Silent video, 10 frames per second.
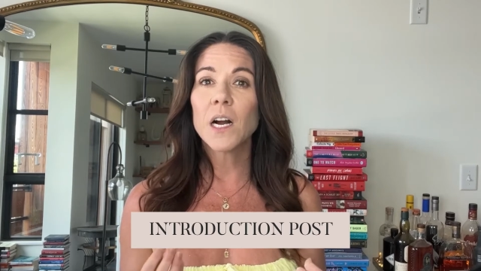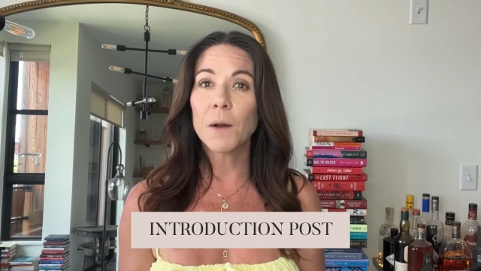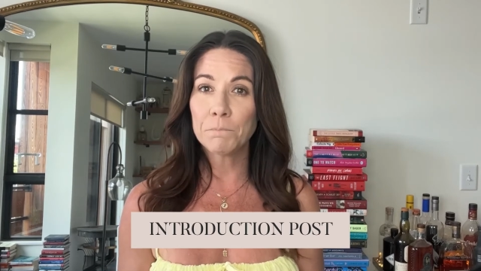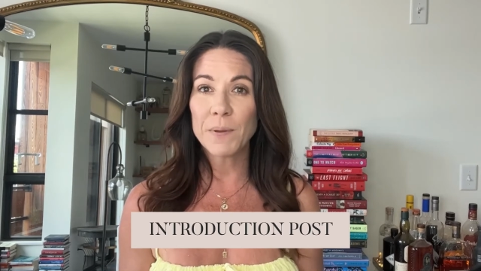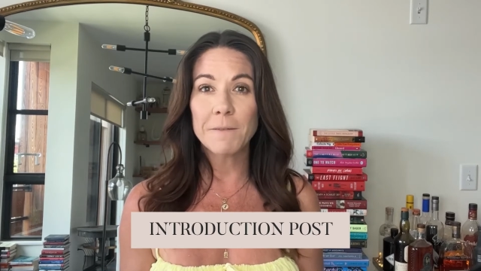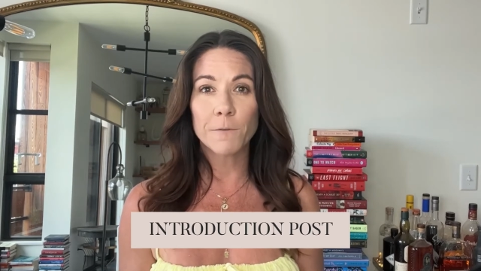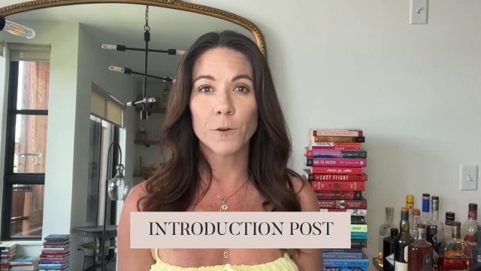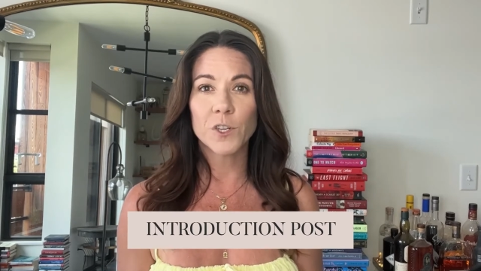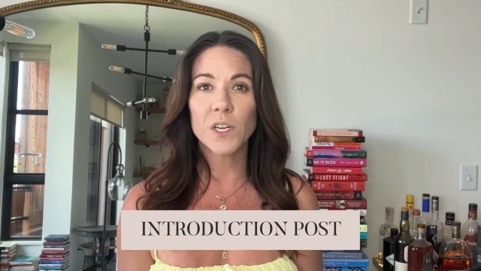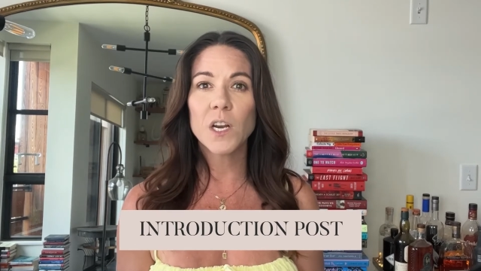upbeat
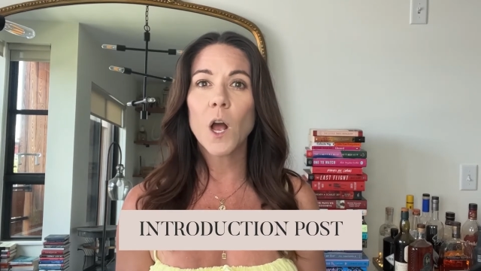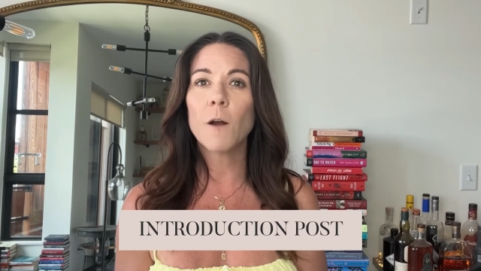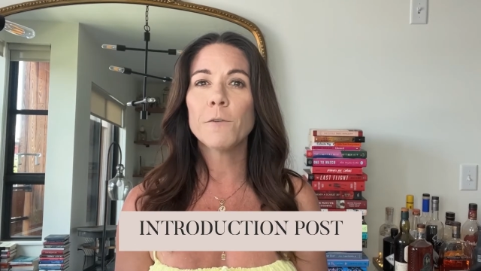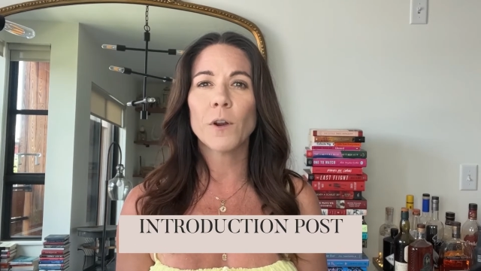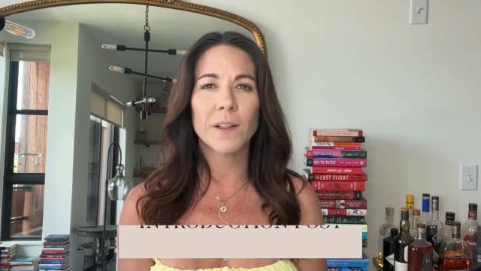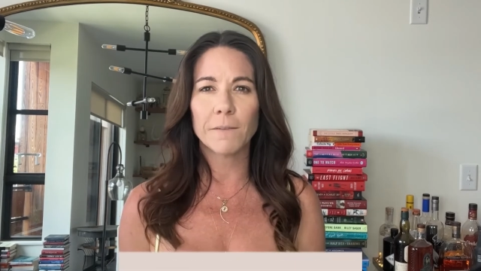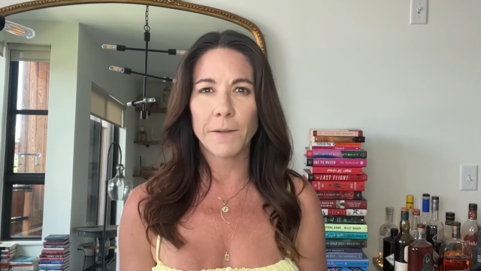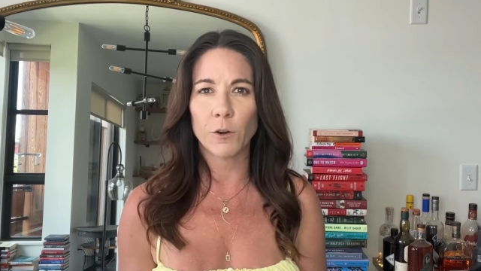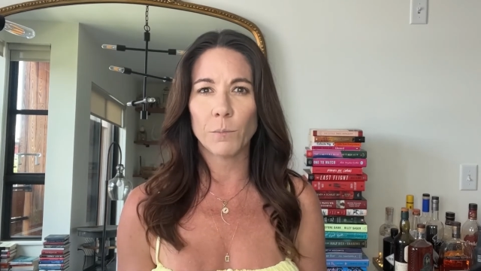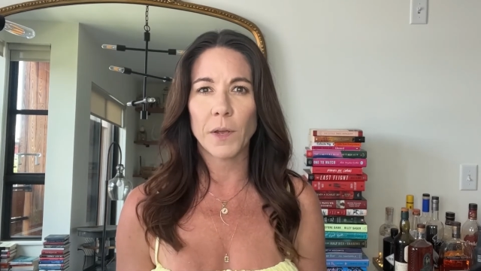version of your
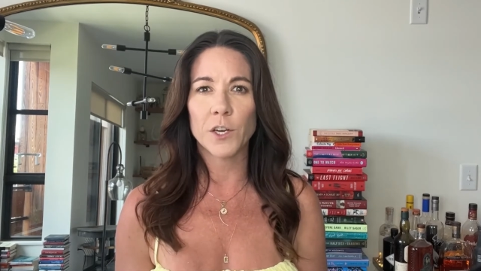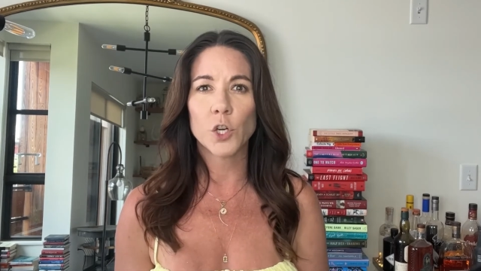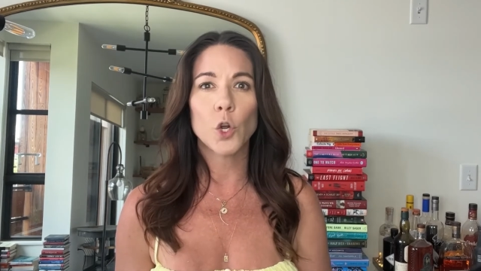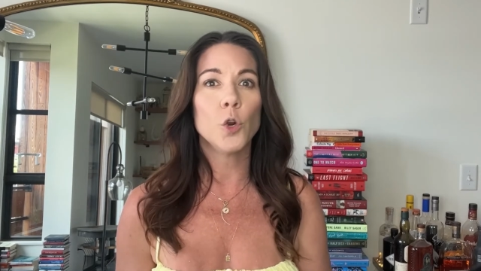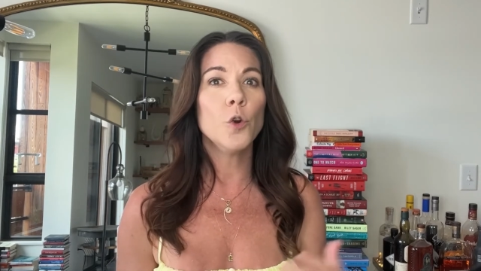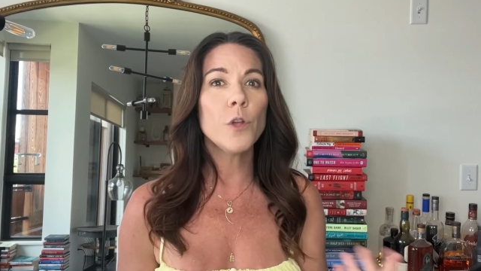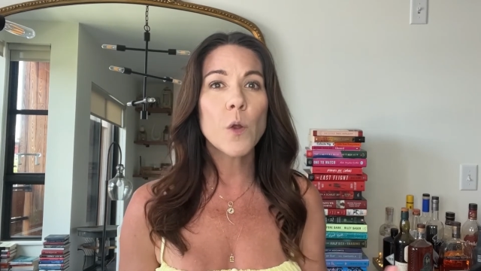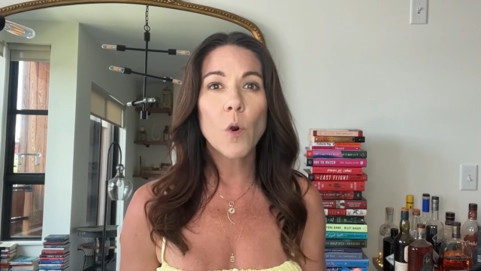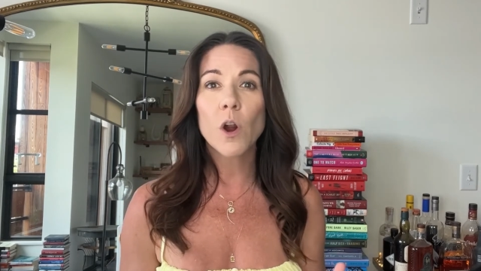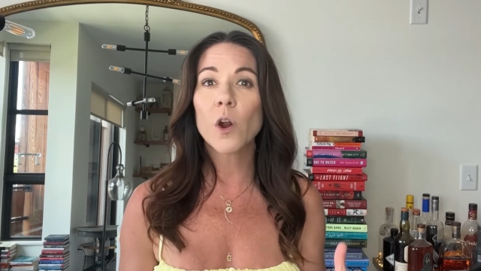elevator pitch, who
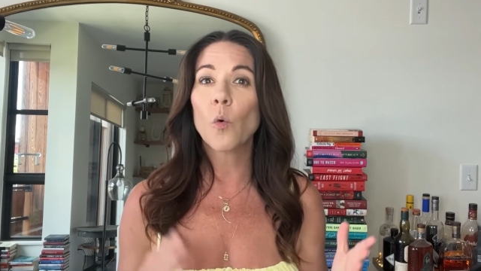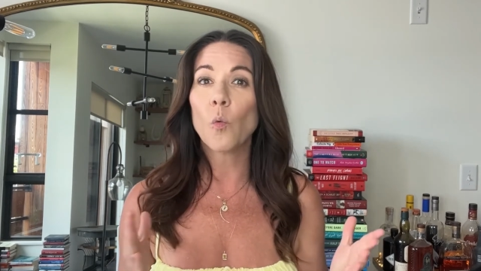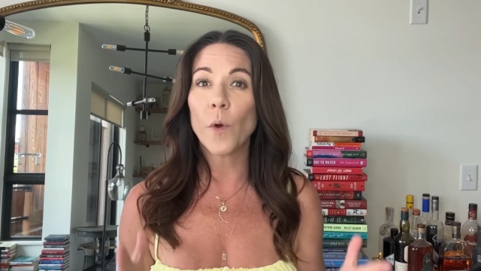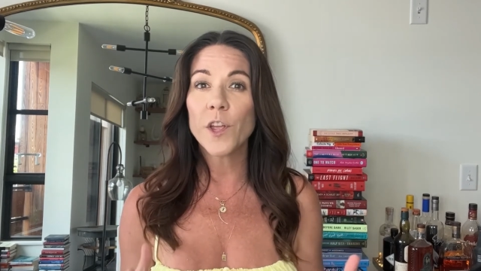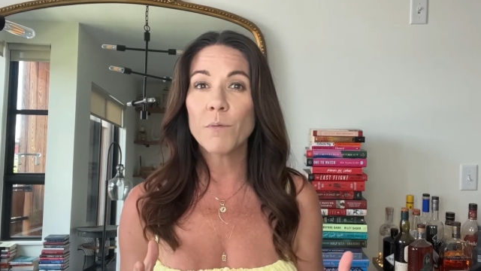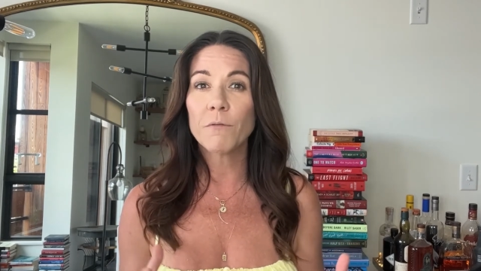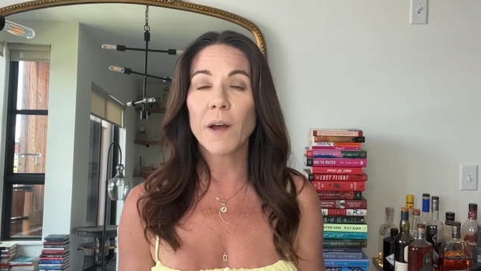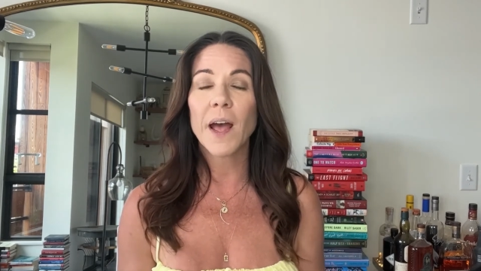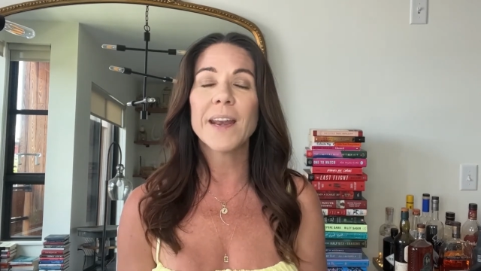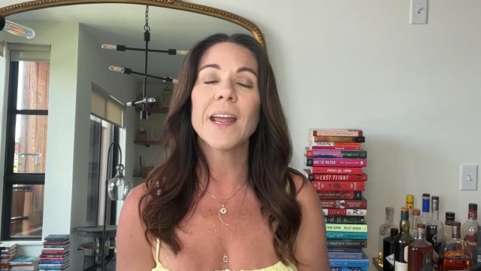you are, what you
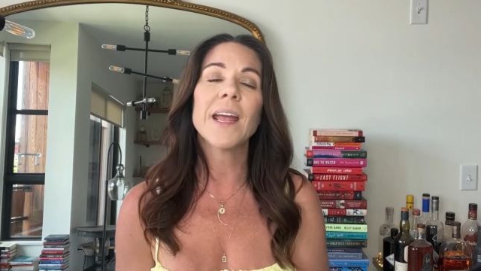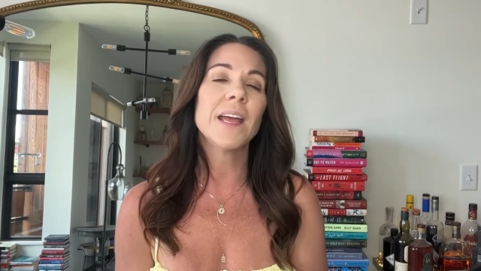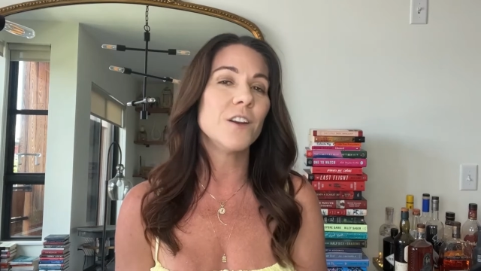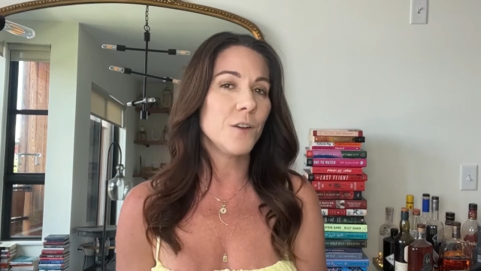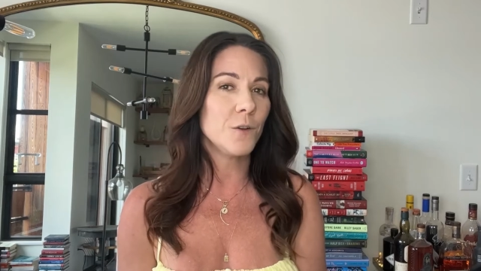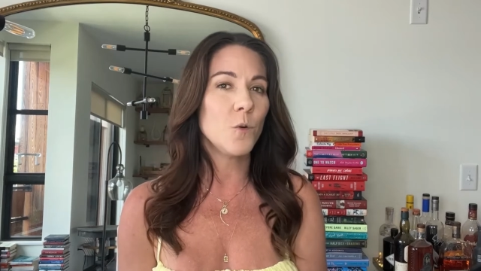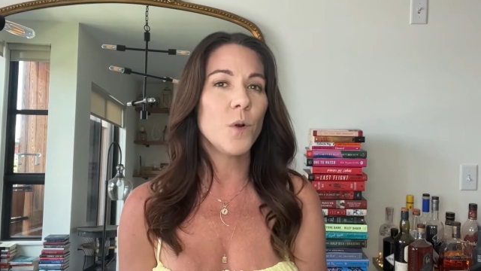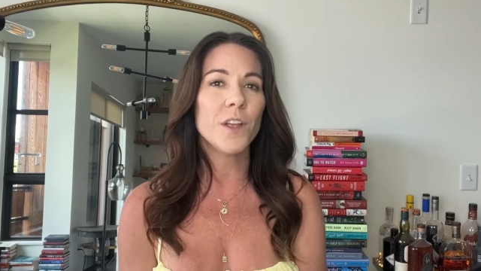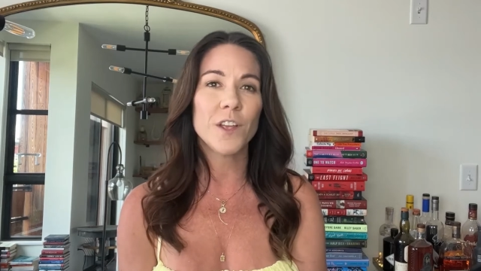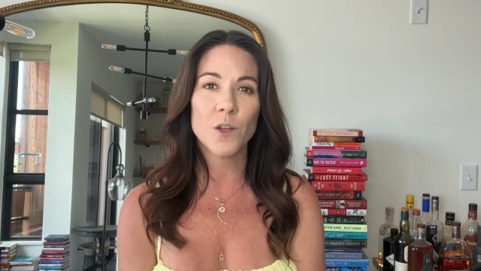provide, and
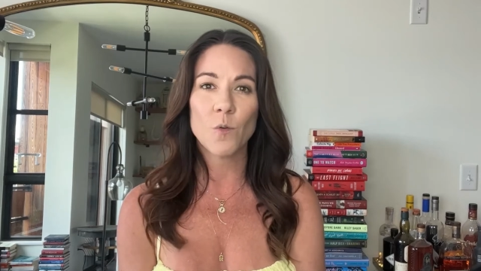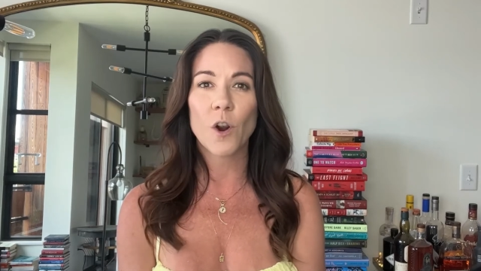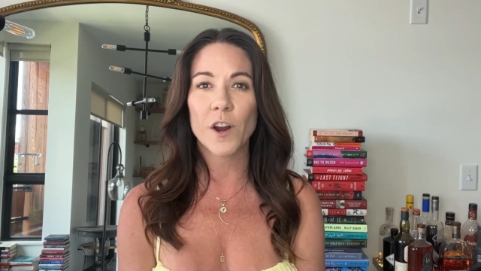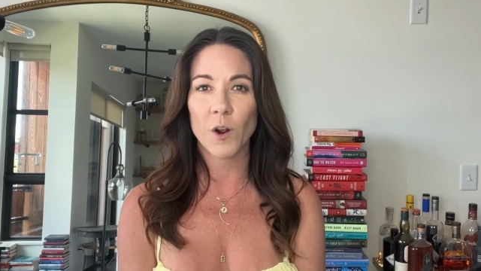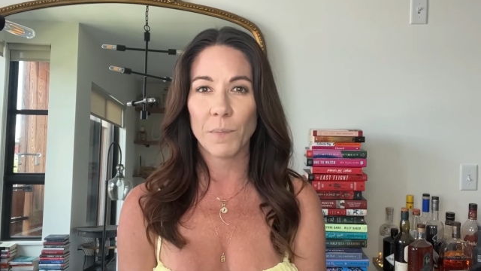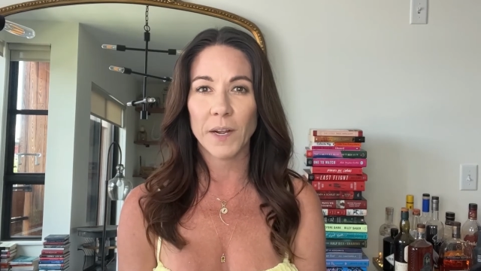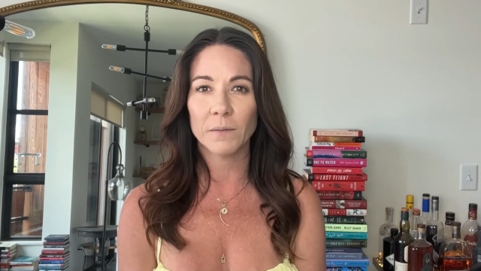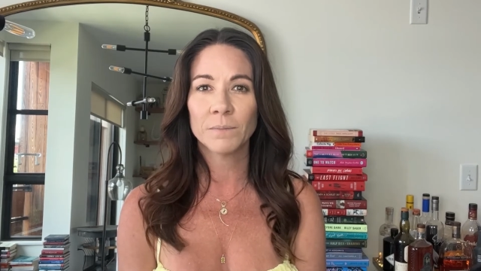who you are helping.